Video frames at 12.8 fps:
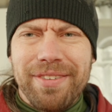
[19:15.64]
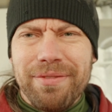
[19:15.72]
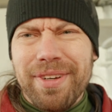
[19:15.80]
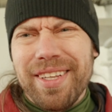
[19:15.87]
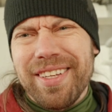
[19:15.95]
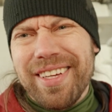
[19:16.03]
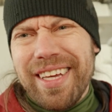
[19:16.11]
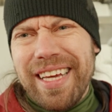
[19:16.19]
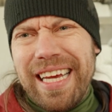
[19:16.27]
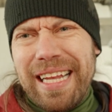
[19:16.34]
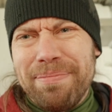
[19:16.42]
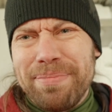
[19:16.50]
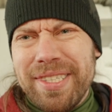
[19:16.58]
well,
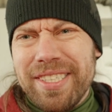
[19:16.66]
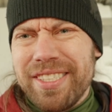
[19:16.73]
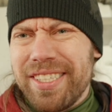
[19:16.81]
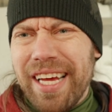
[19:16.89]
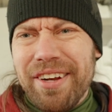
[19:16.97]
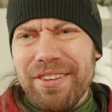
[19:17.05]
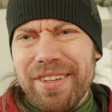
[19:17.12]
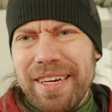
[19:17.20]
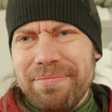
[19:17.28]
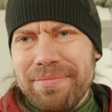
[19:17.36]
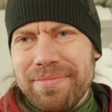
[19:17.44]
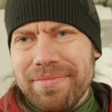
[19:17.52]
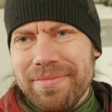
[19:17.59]
help this channel.
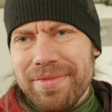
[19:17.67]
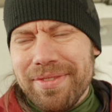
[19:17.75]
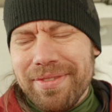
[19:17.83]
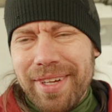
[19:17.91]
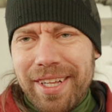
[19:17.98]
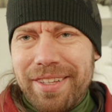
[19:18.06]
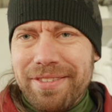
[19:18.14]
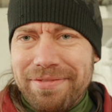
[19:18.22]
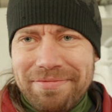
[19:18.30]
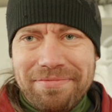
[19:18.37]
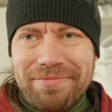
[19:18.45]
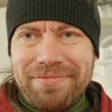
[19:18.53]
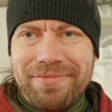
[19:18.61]
Well,
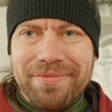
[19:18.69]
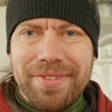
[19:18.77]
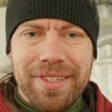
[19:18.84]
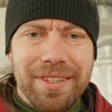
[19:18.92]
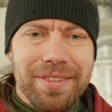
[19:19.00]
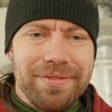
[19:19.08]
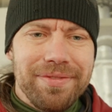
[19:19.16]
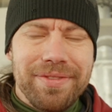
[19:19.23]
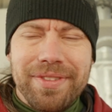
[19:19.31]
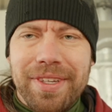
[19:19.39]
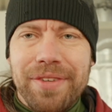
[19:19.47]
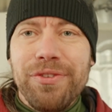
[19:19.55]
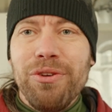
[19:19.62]

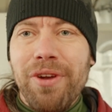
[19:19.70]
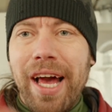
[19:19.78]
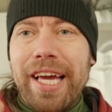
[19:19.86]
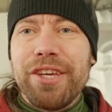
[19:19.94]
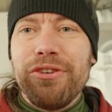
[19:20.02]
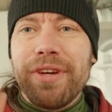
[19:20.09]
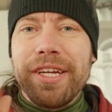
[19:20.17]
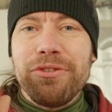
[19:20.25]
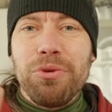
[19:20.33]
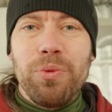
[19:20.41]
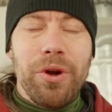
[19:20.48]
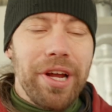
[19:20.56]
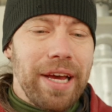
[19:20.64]
if you like, you can do
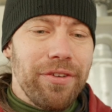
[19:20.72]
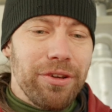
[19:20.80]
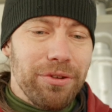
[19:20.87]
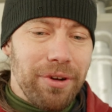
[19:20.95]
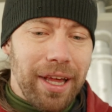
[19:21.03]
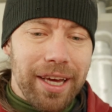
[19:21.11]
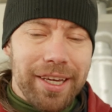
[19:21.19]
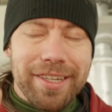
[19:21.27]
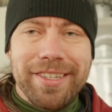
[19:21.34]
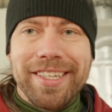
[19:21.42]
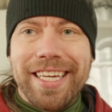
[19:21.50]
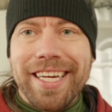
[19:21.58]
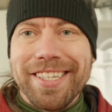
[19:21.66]
whatever you like,
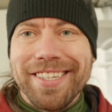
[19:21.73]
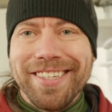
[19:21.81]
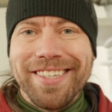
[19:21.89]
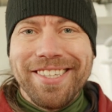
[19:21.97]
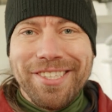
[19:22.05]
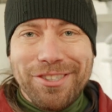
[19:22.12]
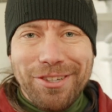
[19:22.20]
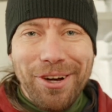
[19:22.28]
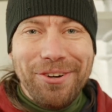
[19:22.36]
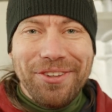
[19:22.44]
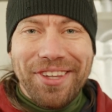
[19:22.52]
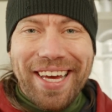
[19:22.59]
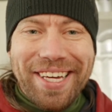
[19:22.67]
yeah.
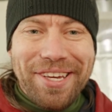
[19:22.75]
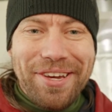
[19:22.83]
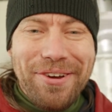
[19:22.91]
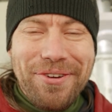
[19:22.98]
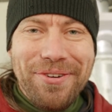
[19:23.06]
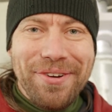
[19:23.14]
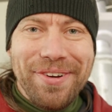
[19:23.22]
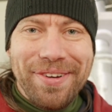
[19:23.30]
So thank you,